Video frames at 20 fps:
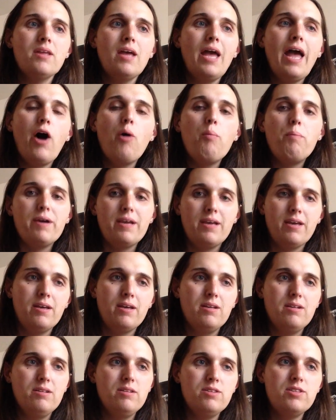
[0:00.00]

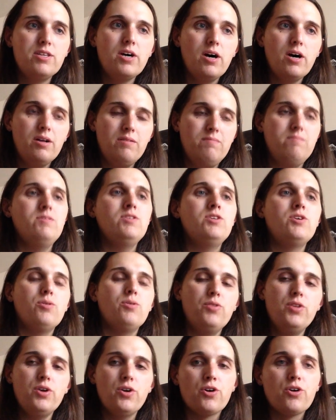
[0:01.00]
helping the, you
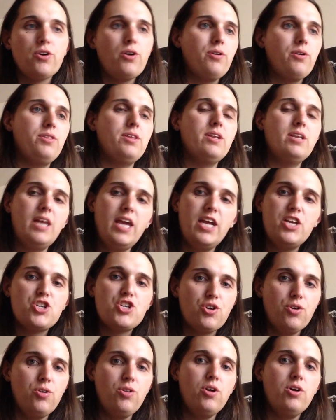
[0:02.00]
know, the earth and
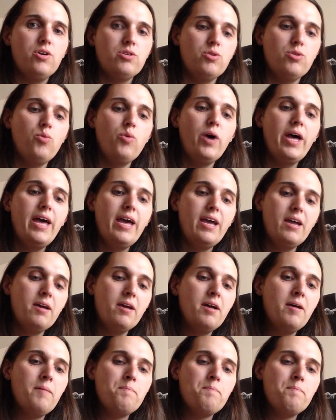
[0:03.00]
nature along the way.